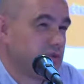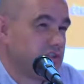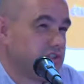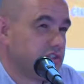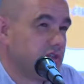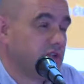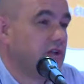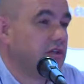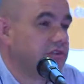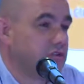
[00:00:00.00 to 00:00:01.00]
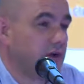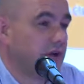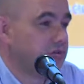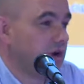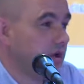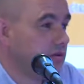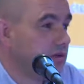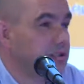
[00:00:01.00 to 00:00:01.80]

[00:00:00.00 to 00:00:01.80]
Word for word: with a general culture background.